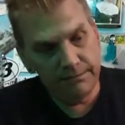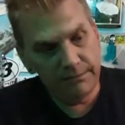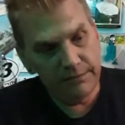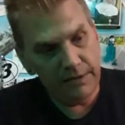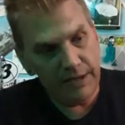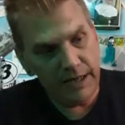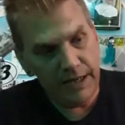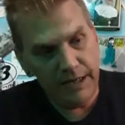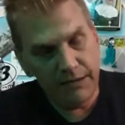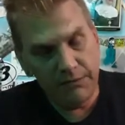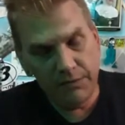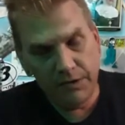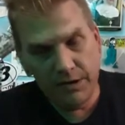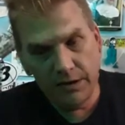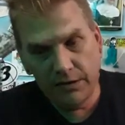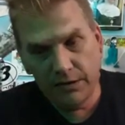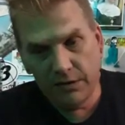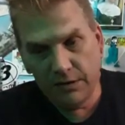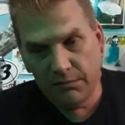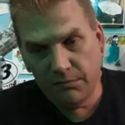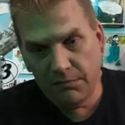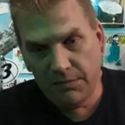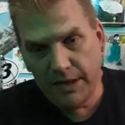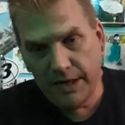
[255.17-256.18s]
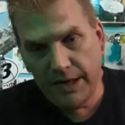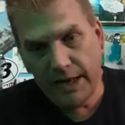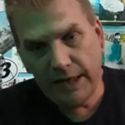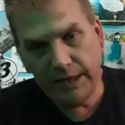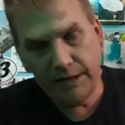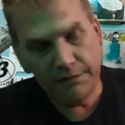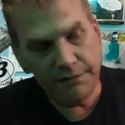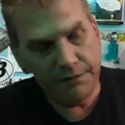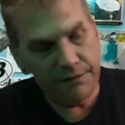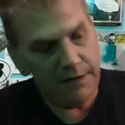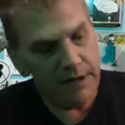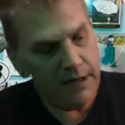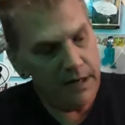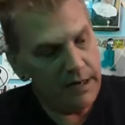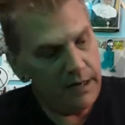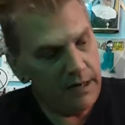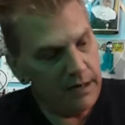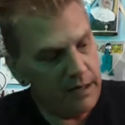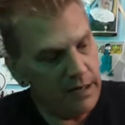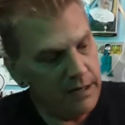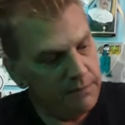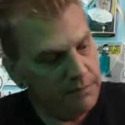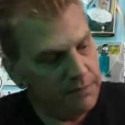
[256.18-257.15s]
I went on a
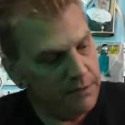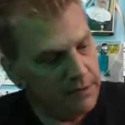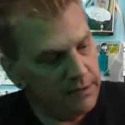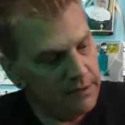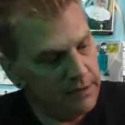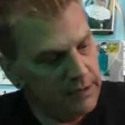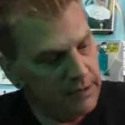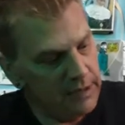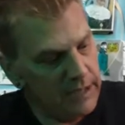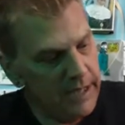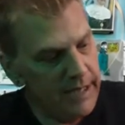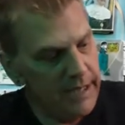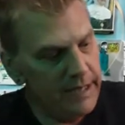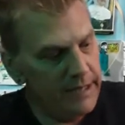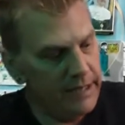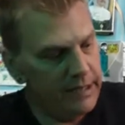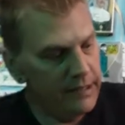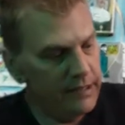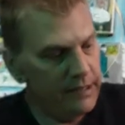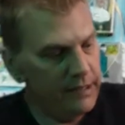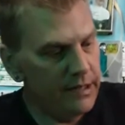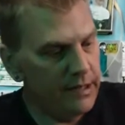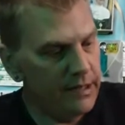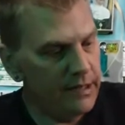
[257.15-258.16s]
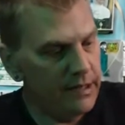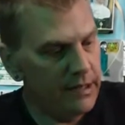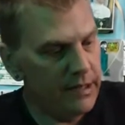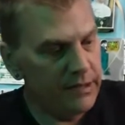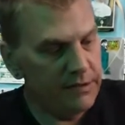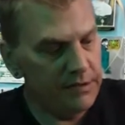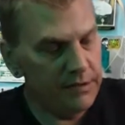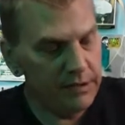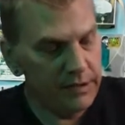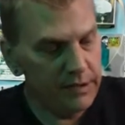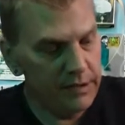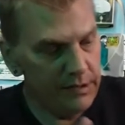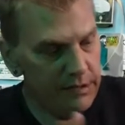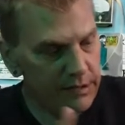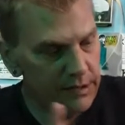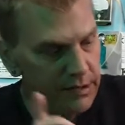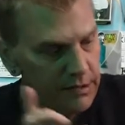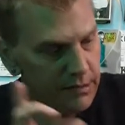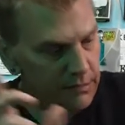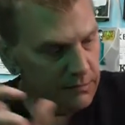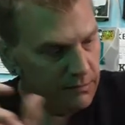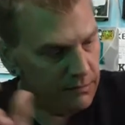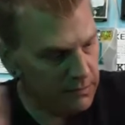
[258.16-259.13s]
magnifier. I put light in there. I took it in the
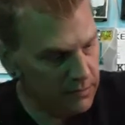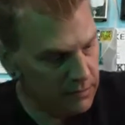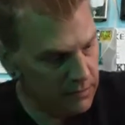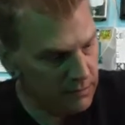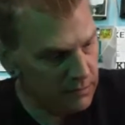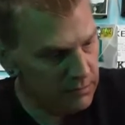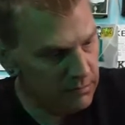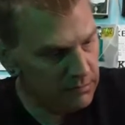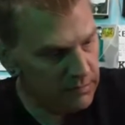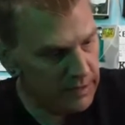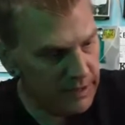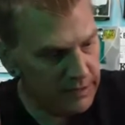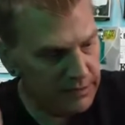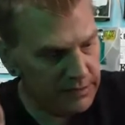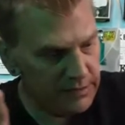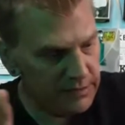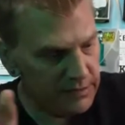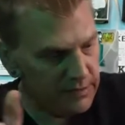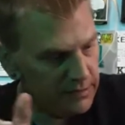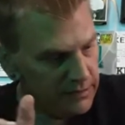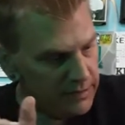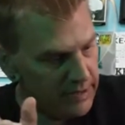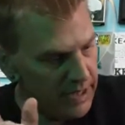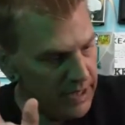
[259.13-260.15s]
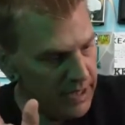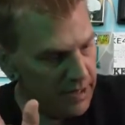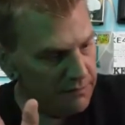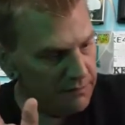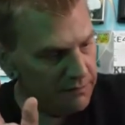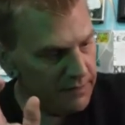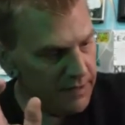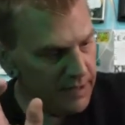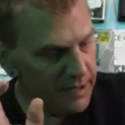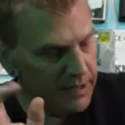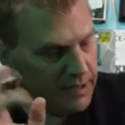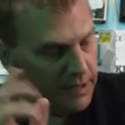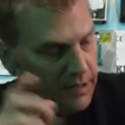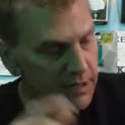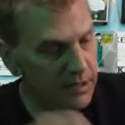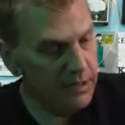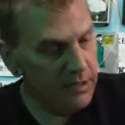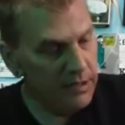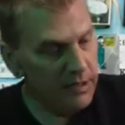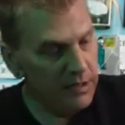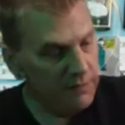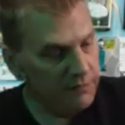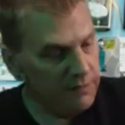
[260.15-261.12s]
other room. I still can't find.
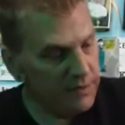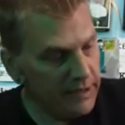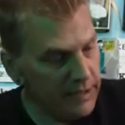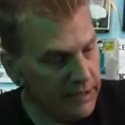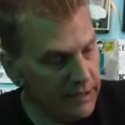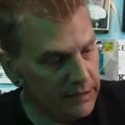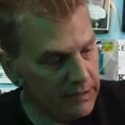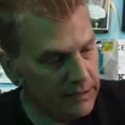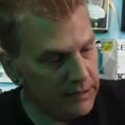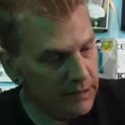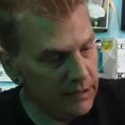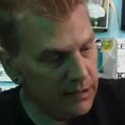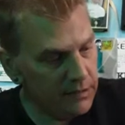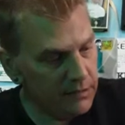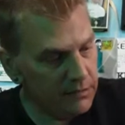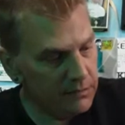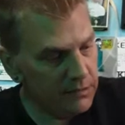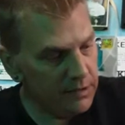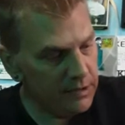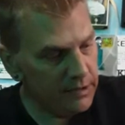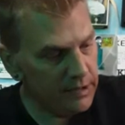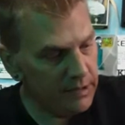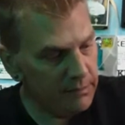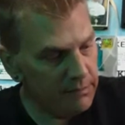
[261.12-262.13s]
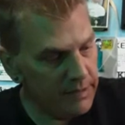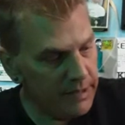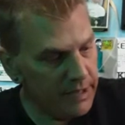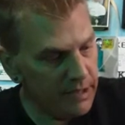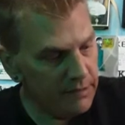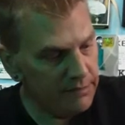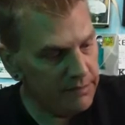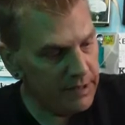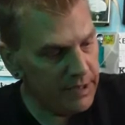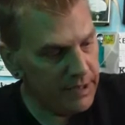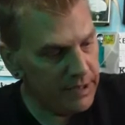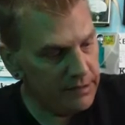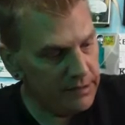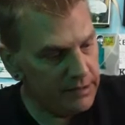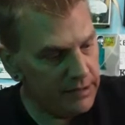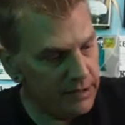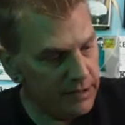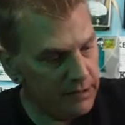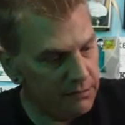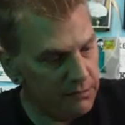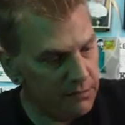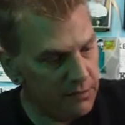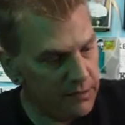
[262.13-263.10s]
If I get the other one, I might have an
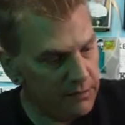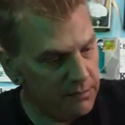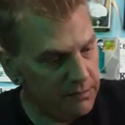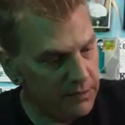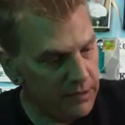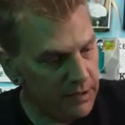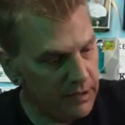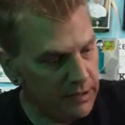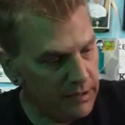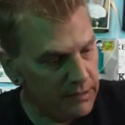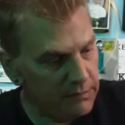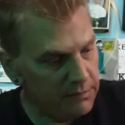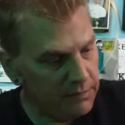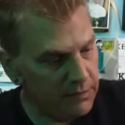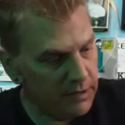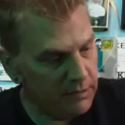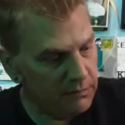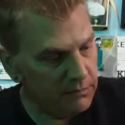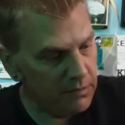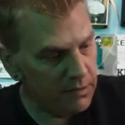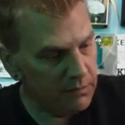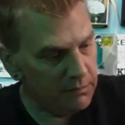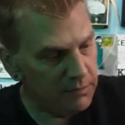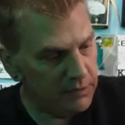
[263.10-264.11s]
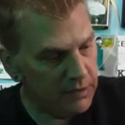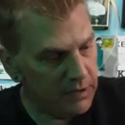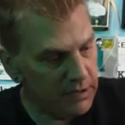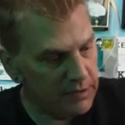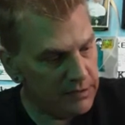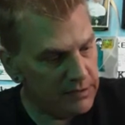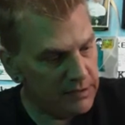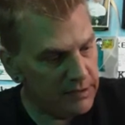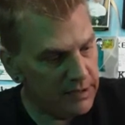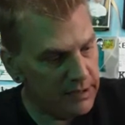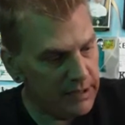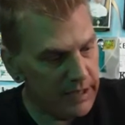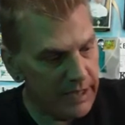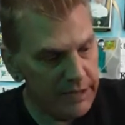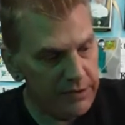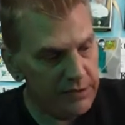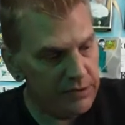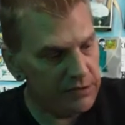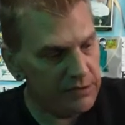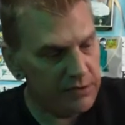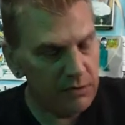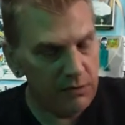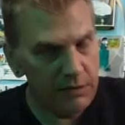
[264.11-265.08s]
idea where it plugs in. I
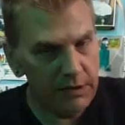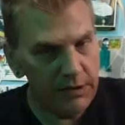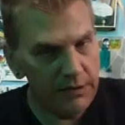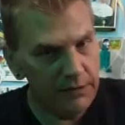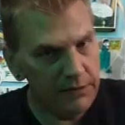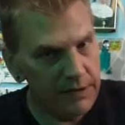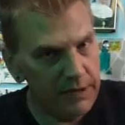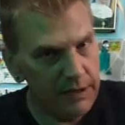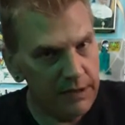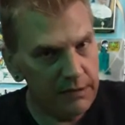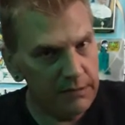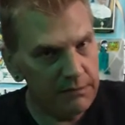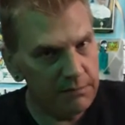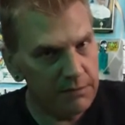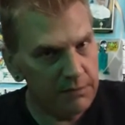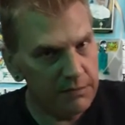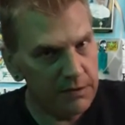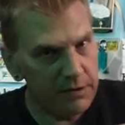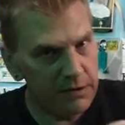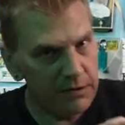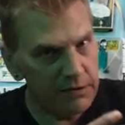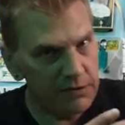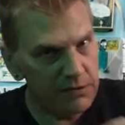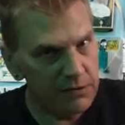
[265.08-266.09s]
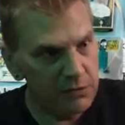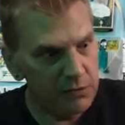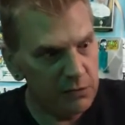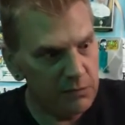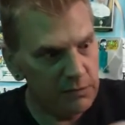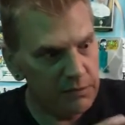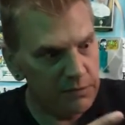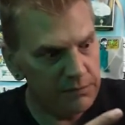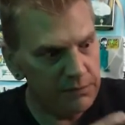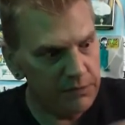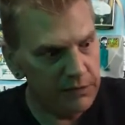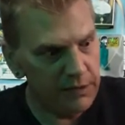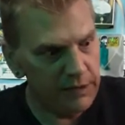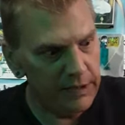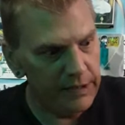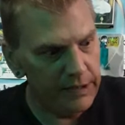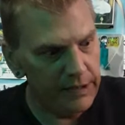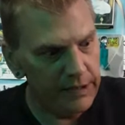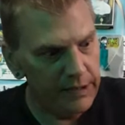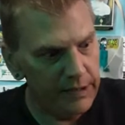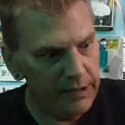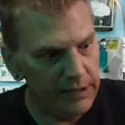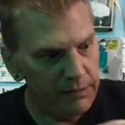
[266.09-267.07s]
just don't want to assume and plug
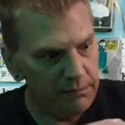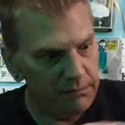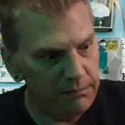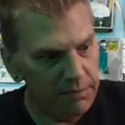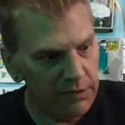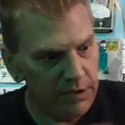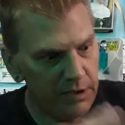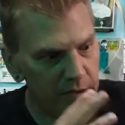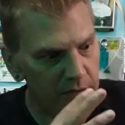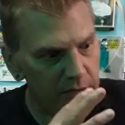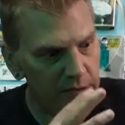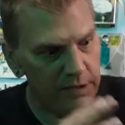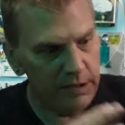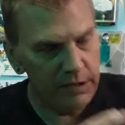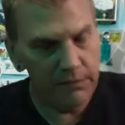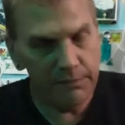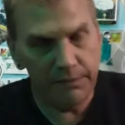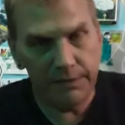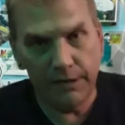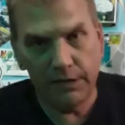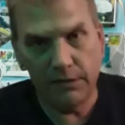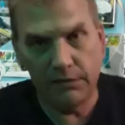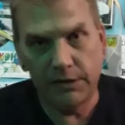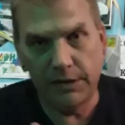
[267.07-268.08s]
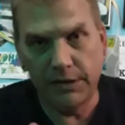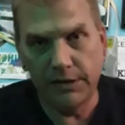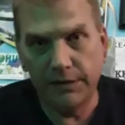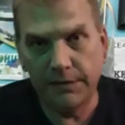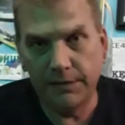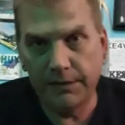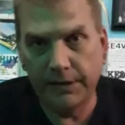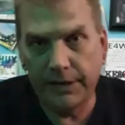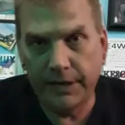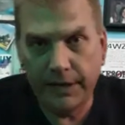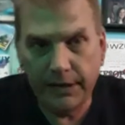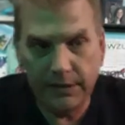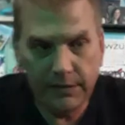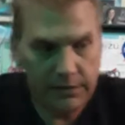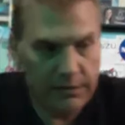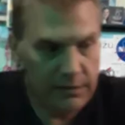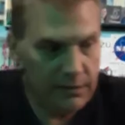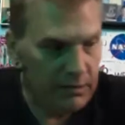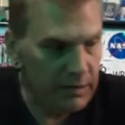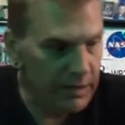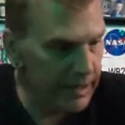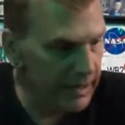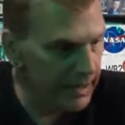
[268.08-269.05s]
it in and blow it up. I don't want to do that.
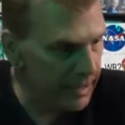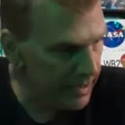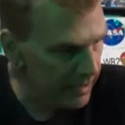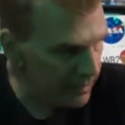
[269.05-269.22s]
So I got